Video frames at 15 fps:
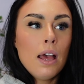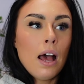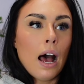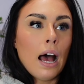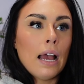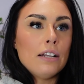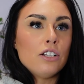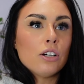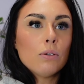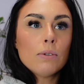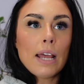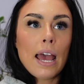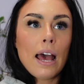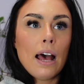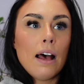I don't
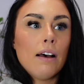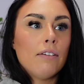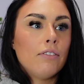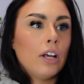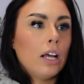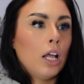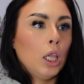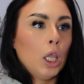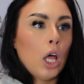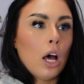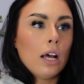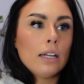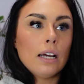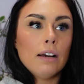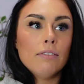have a
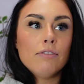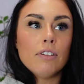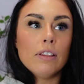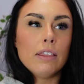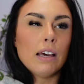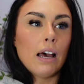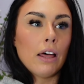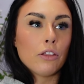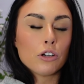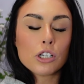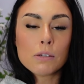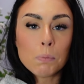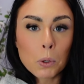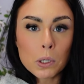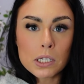lot of the other
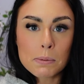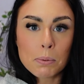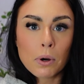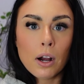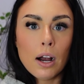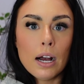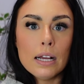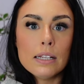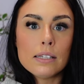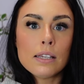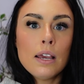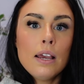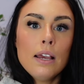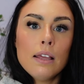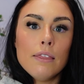sports bras
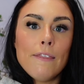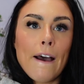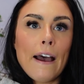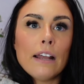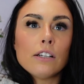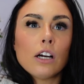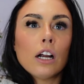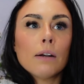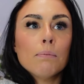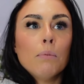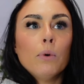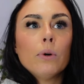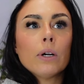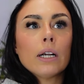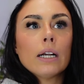that are
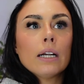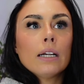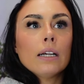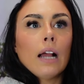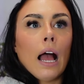more,